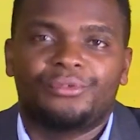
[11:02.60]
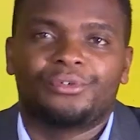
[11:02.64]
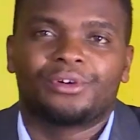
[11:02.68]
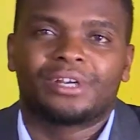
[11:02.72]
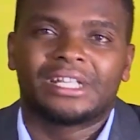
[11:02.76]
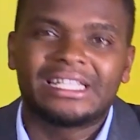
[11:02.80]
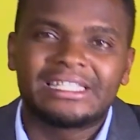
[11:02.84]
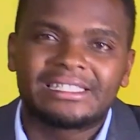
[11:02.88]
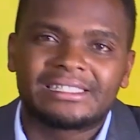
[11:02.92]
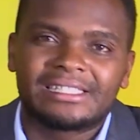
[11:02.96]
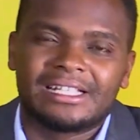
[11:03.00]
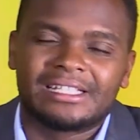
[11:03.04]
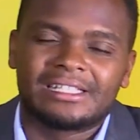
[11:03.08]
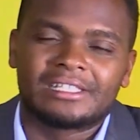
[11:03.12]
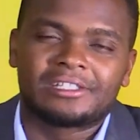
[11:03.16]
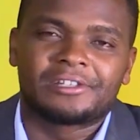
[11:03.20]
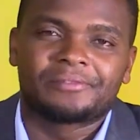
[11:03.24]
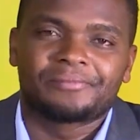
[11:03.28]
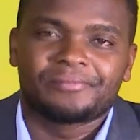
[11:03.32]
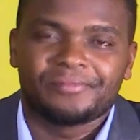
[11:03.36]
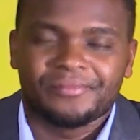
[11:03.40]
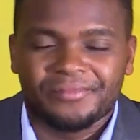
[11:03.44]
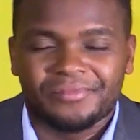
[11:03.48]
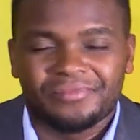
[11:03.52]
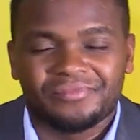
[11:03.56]
For
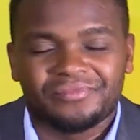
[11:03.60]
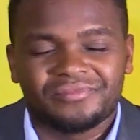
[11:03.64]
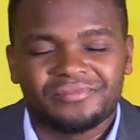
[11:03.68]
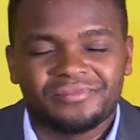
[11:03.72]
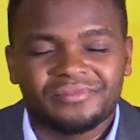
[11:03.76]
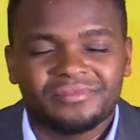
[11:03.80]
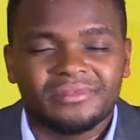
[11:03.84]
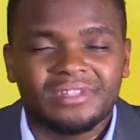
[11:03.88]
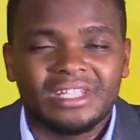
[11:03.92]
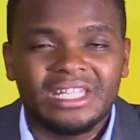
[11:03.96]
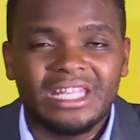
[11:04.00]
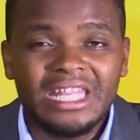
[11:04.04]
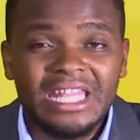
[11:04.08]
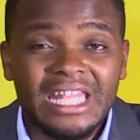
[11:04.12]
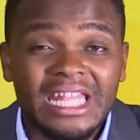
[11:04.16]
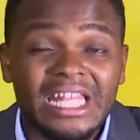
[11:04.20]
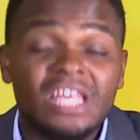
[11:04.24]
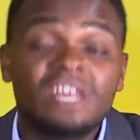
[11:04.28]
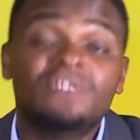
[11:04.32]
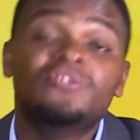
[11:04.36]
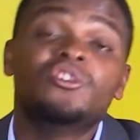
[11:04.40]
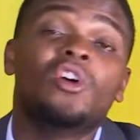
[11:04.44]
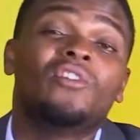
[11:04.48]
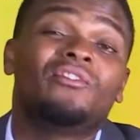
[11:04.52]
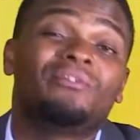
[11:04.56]
instance,
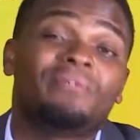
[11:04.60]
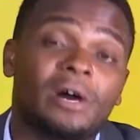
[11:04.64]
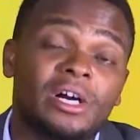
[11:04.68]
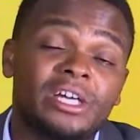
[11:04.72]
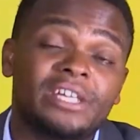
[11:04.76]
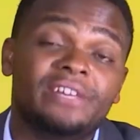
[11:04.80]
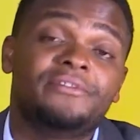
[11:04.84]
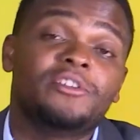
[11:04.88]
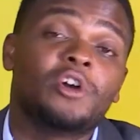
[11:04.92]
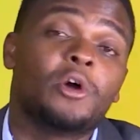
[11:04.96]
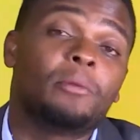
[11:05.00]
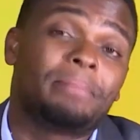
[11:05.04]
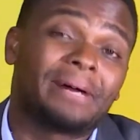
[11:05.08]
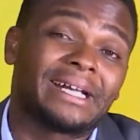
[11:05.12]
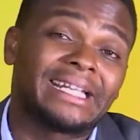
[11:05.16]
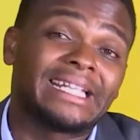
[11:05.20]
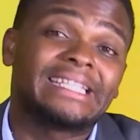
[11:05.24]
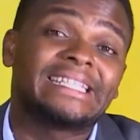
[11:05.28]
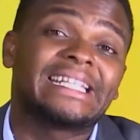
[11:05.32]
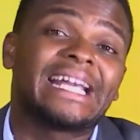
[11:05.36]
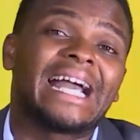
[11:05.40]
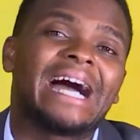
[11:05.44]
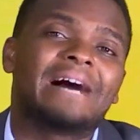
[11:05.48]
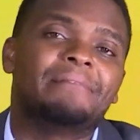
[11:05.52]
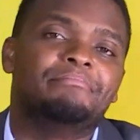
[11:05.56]
if you're
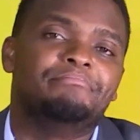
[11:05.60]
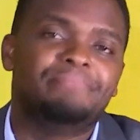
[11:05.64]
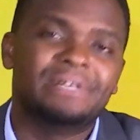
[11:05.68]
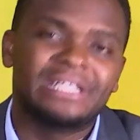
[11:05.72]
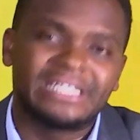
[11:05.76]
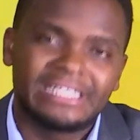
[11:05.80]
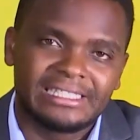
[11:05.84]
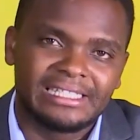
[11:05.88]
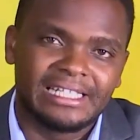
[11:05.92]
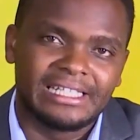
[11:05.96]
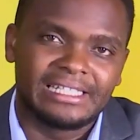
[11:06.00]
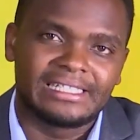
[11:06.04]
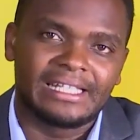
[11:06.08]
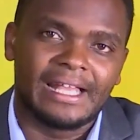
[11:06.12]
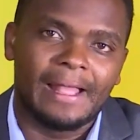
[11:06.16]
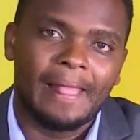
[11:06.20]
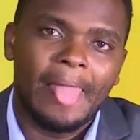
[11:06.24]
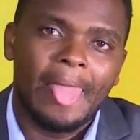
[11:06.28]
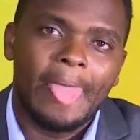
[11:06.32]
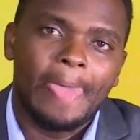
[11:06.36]
operating a business